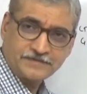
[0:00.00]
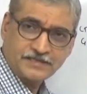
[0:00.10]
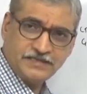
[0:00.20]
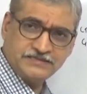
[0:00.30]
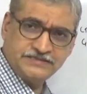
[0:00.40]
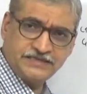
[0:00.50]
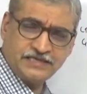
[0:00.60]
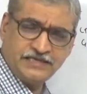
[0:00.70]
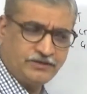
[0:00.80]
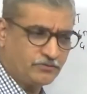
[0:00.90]
Is
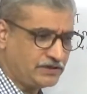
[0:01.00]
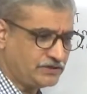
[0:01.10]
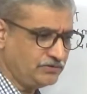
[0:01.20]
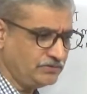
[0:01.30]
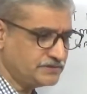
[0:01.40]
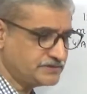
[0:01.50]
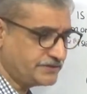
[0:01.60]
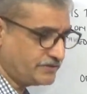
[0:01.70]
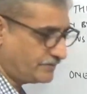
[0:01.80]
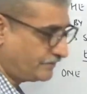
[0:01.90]
nearly equal to
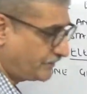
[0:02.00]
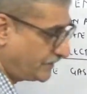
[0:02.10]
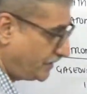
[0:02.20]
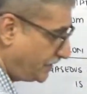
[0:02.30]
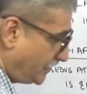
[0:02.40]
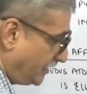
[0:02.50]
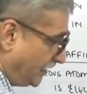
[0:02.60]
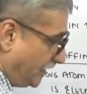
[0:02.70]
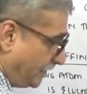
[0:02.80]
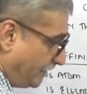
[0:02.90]
0.
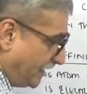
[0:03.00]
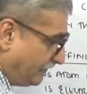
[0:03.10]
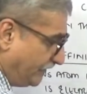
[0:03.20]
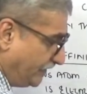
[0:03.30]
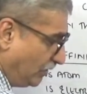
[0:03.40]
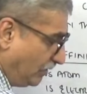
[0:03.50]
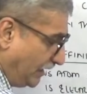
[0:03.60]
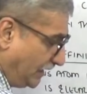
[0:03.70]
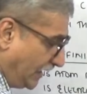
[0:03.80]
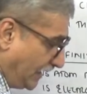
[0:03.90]
But when we look at
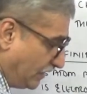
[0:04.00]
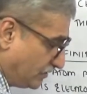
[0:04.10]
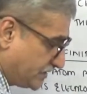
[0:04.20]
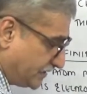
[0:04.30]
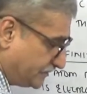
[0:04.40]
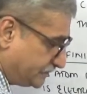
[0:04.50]
halogen,